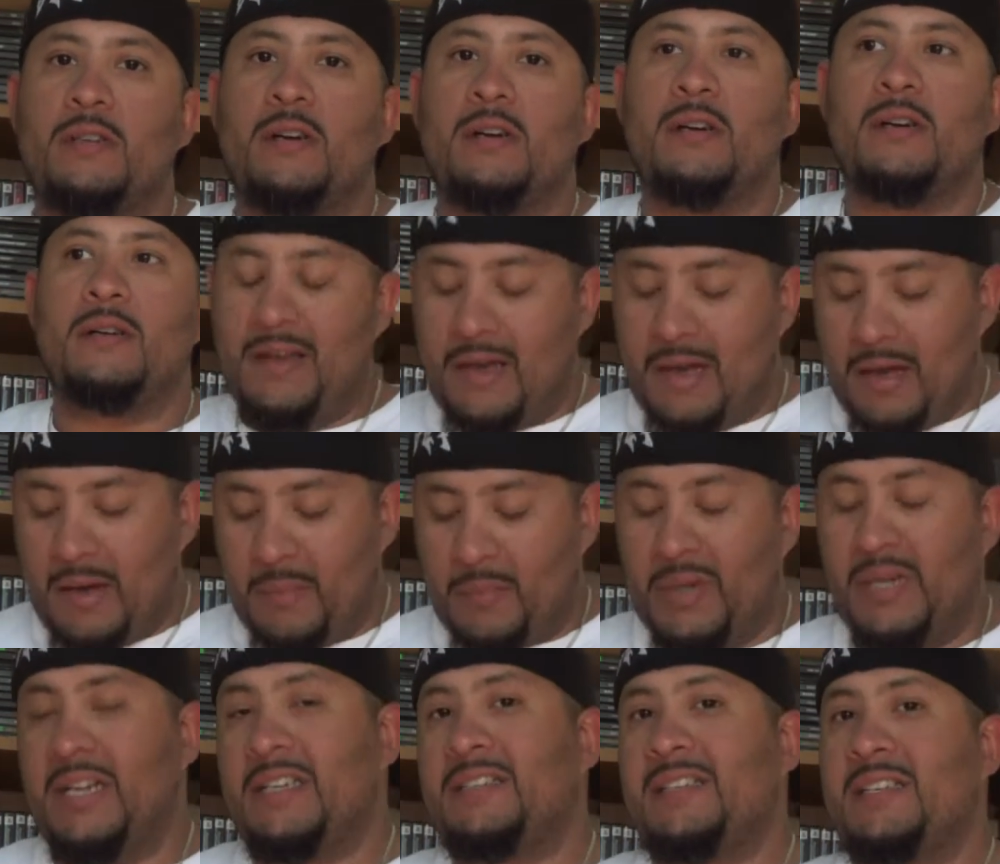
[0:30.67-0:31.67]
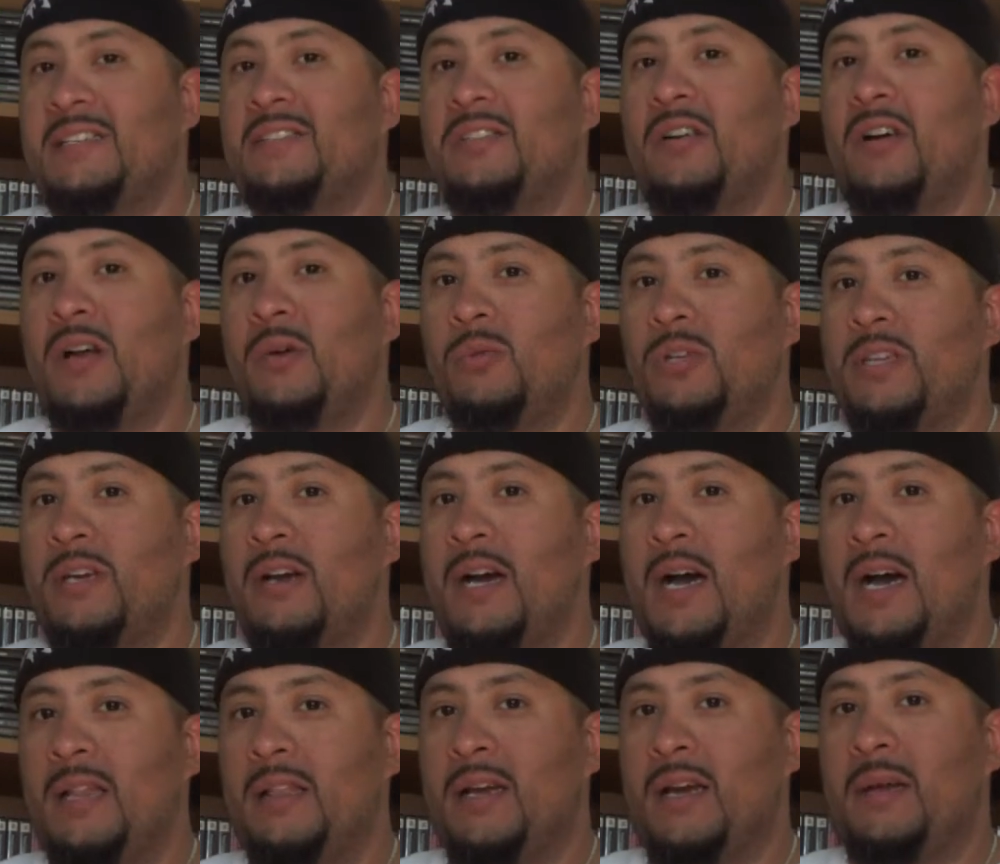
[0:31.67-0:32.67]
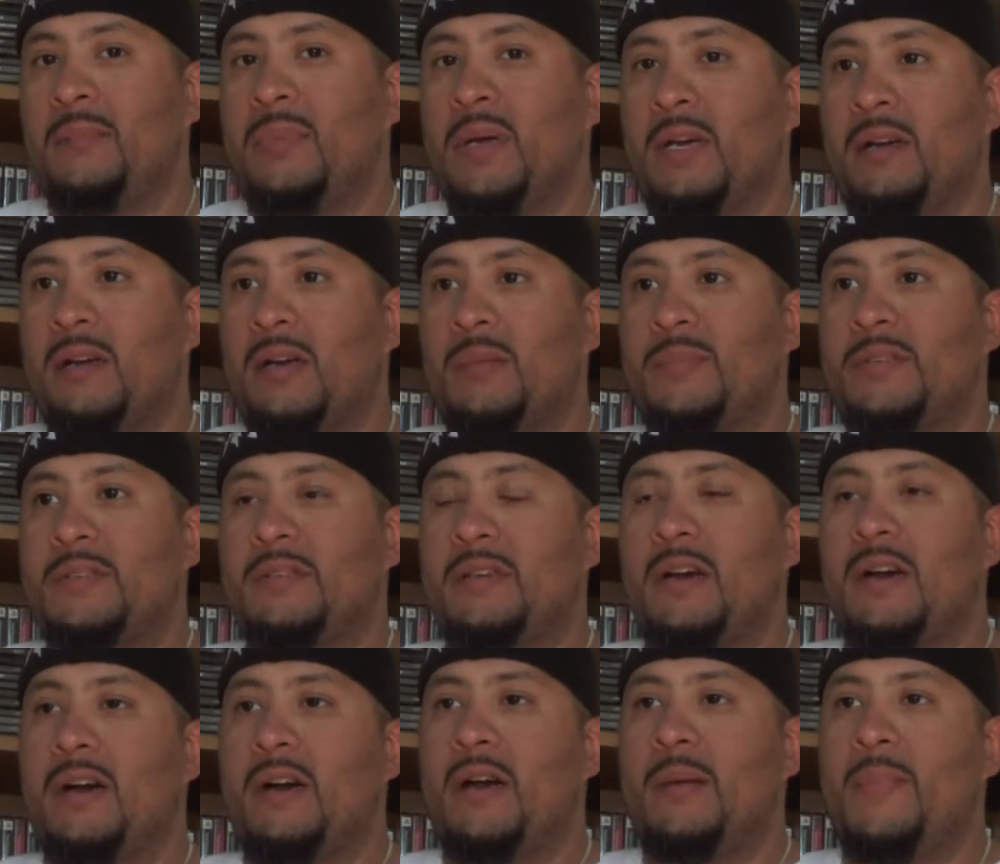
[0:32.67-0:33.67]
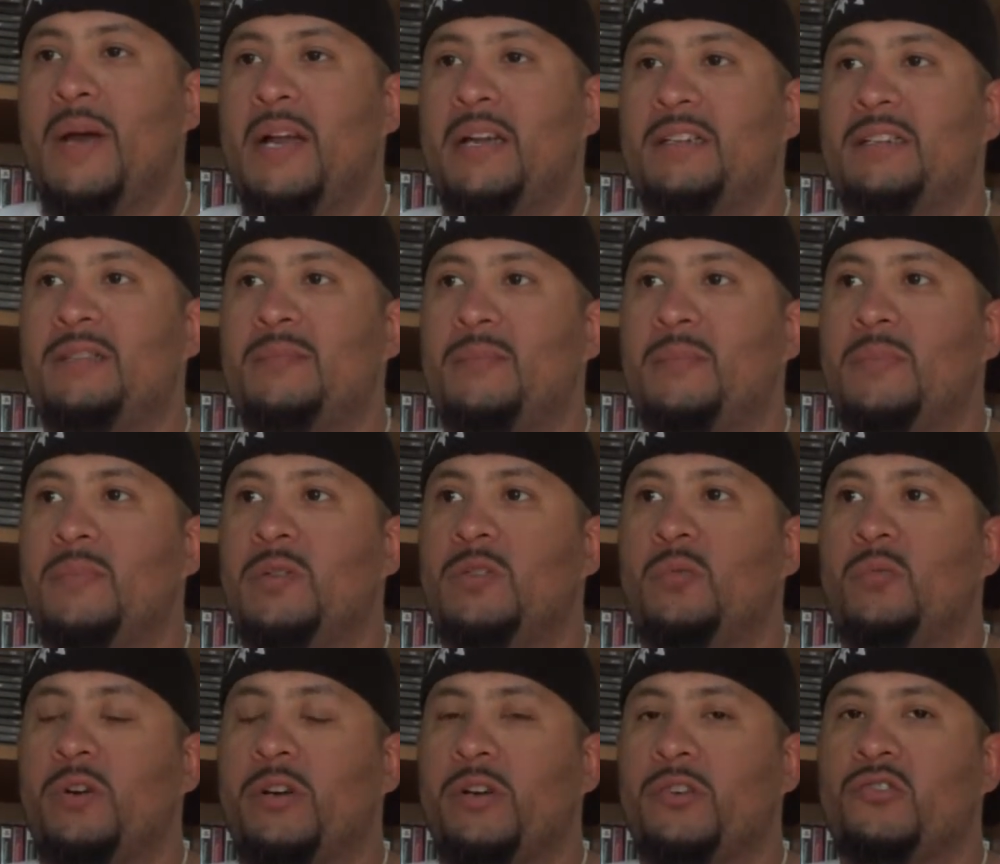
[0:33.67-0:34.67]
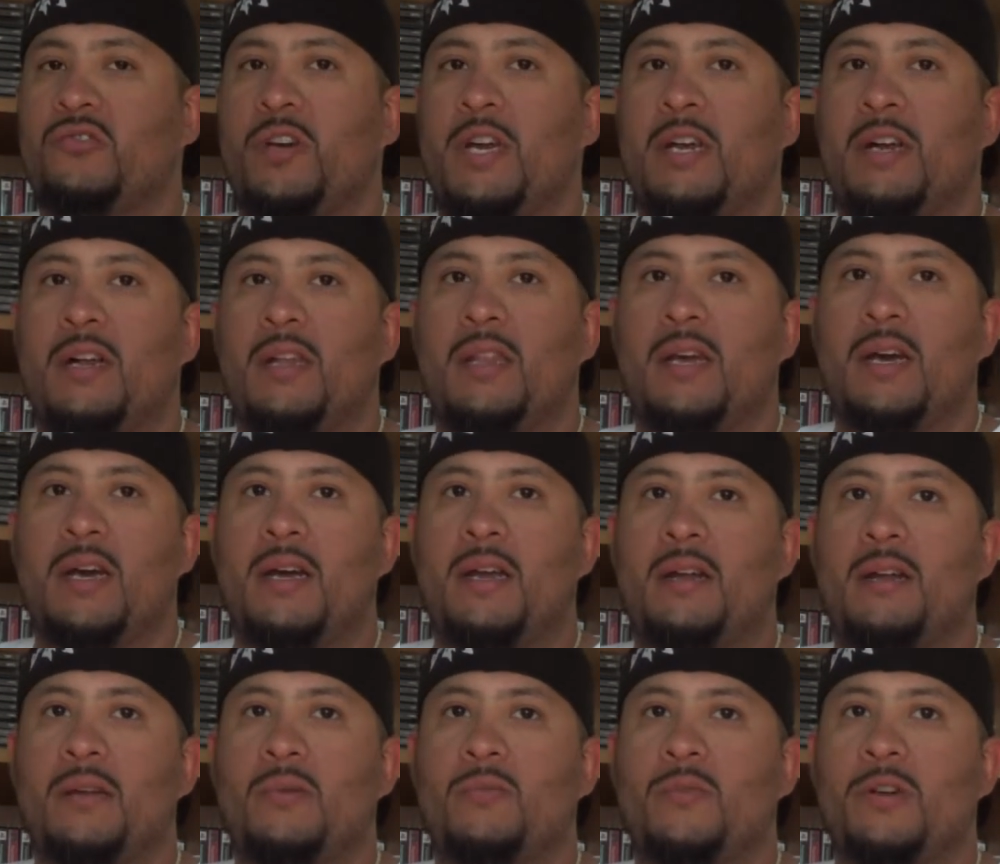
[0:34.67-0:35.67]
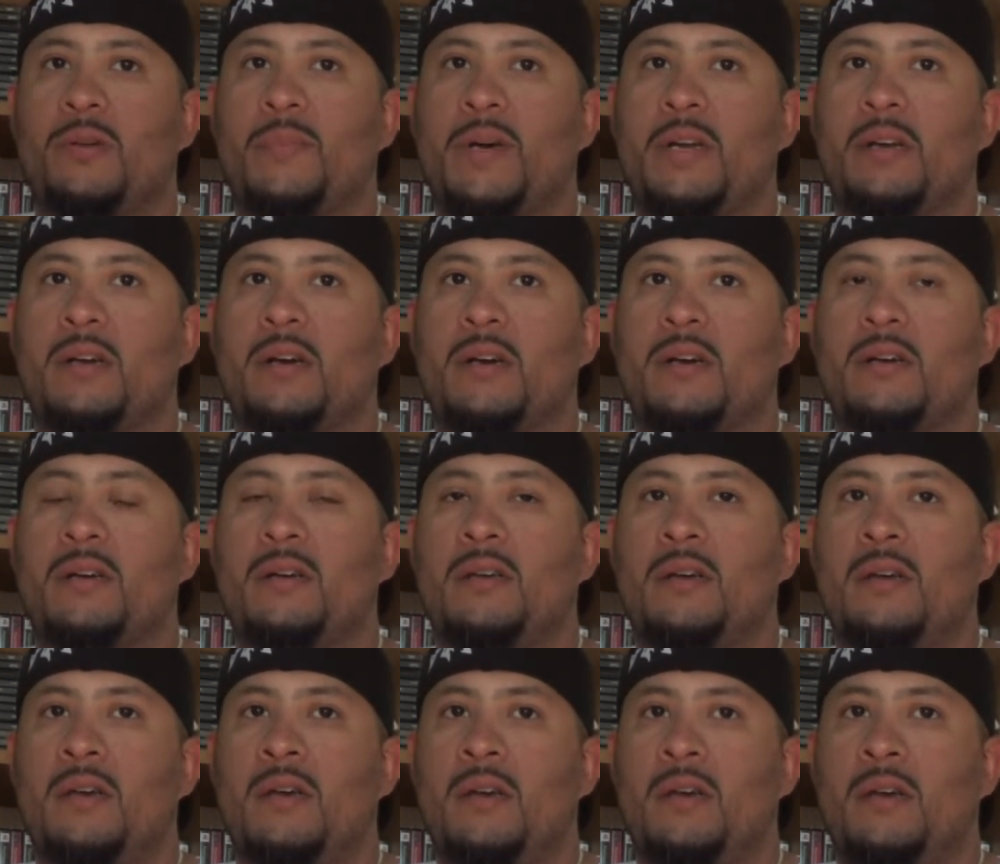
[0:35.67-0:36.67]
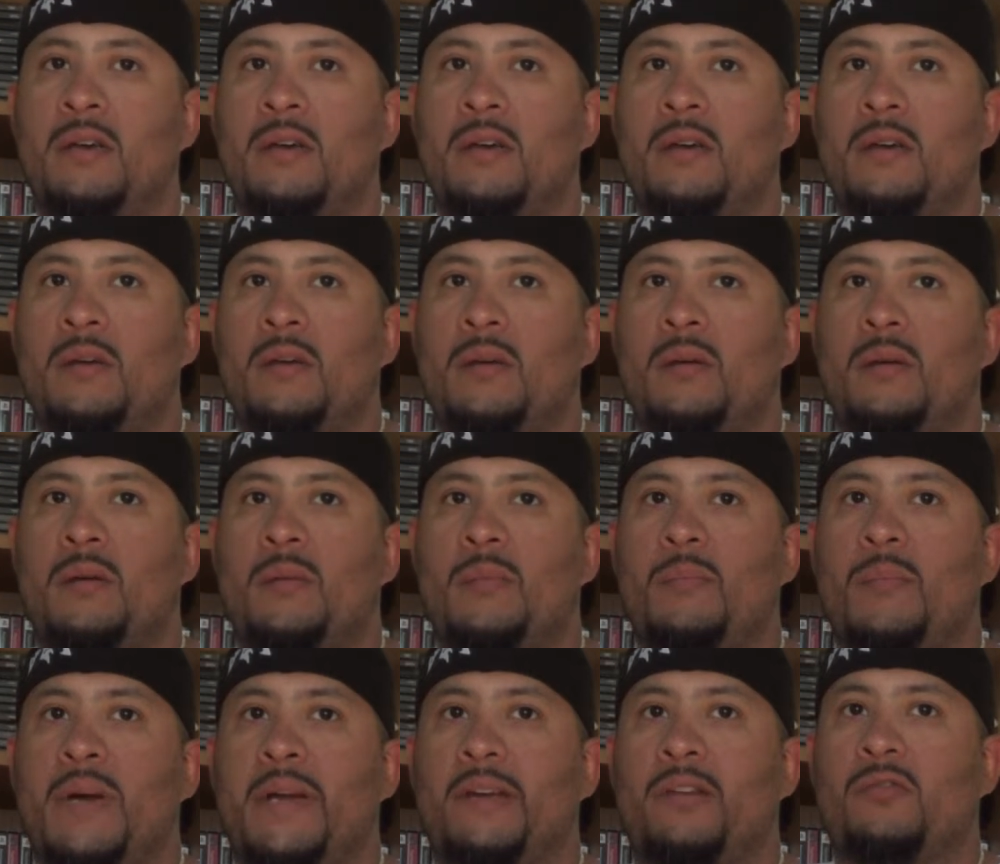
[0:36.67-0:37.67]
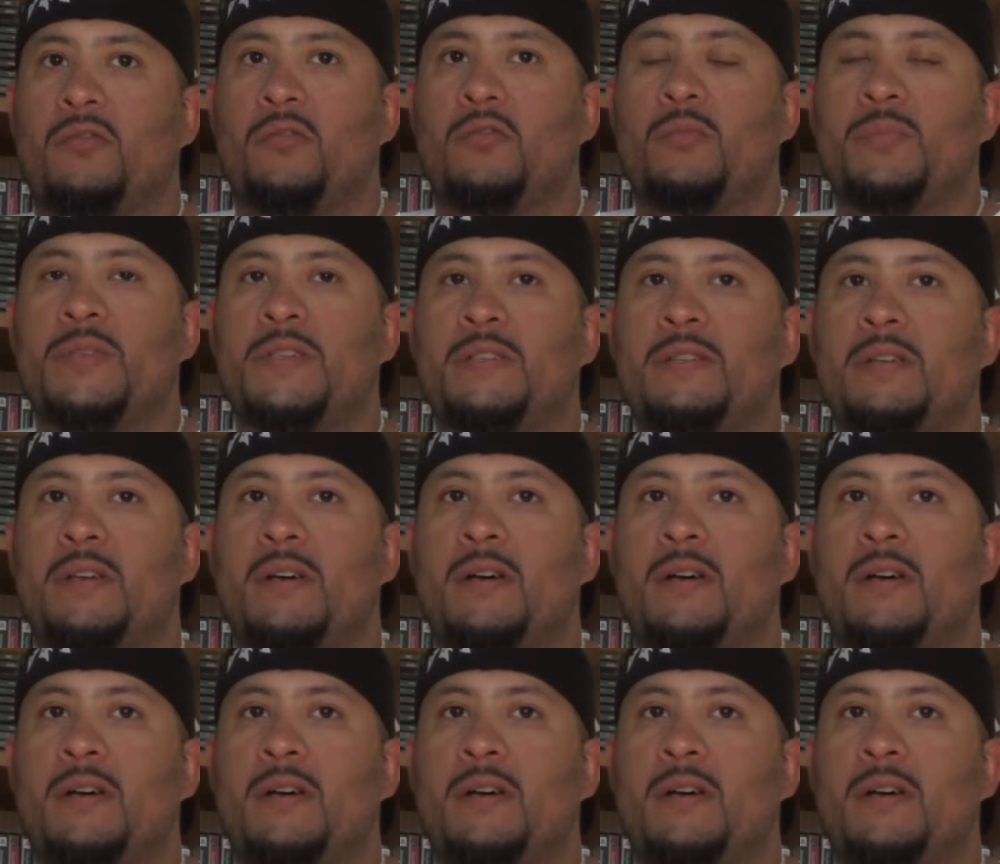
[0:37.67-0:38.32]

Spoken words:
But let's get started with the online pickups. I managed to work a trade online in one of my my groups.